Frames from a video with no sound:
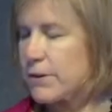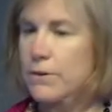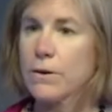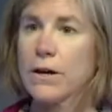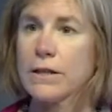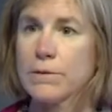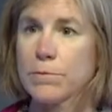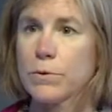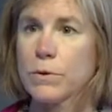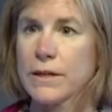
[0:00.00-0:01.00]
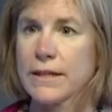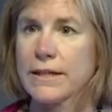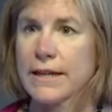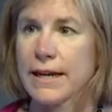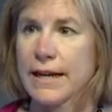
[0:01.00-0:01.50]
And they're all
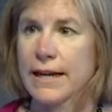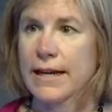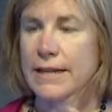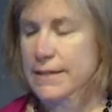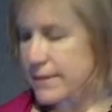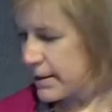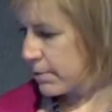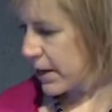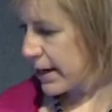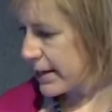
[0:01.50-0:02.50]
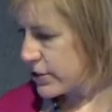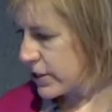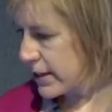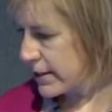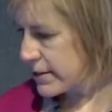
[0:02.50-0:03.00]
important in sleep
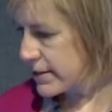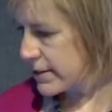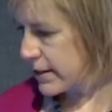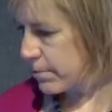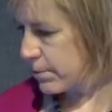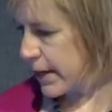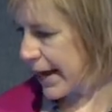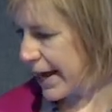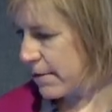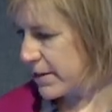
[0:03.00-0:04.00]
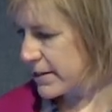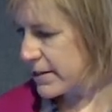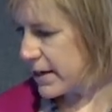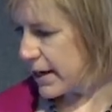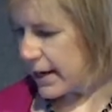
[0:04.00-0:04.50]
hygiene and sleep habits.